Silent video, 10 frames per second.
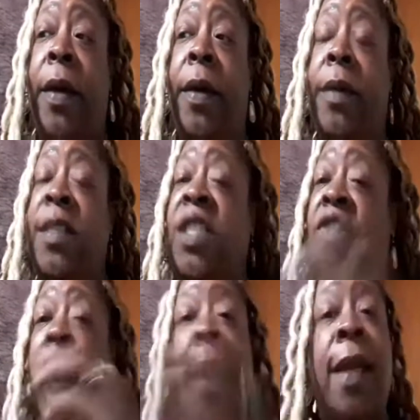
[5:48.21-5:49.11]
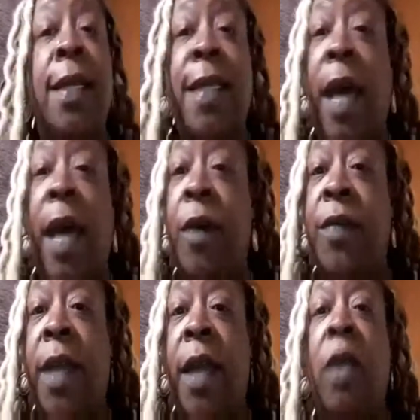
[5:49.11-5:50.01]
stragglers out
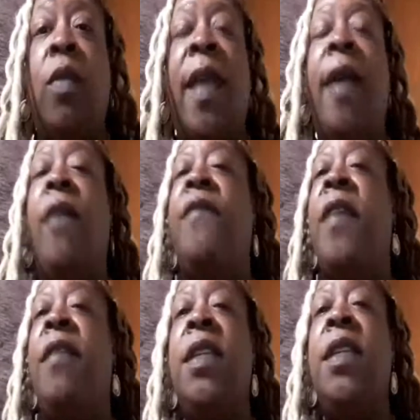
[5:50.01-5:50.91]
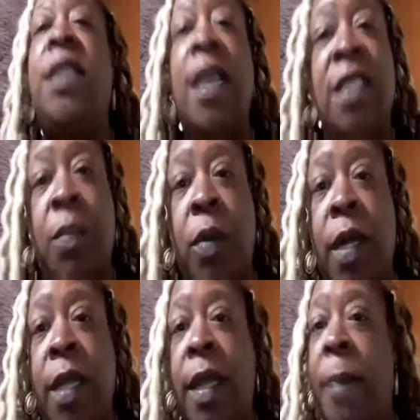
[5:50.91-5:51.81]
there. They are very
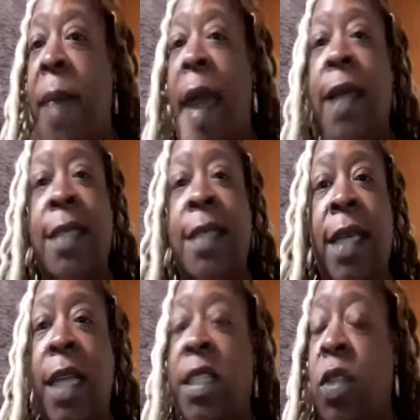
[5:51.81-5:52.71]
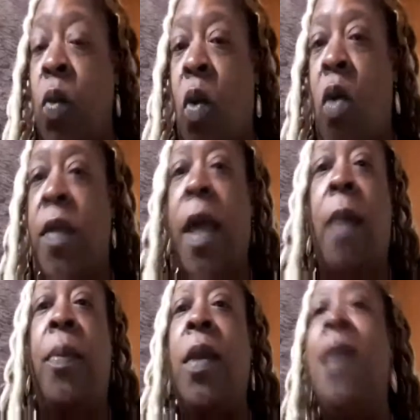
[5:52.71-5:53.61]
desperate. Their back is against the wall. They
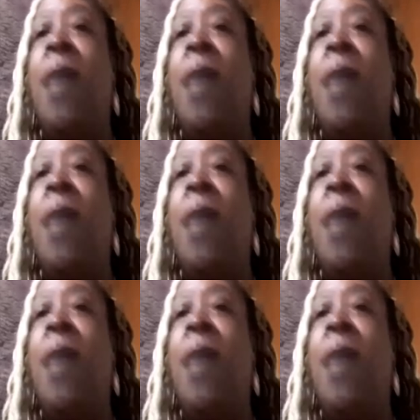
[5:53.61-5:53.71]
are pulling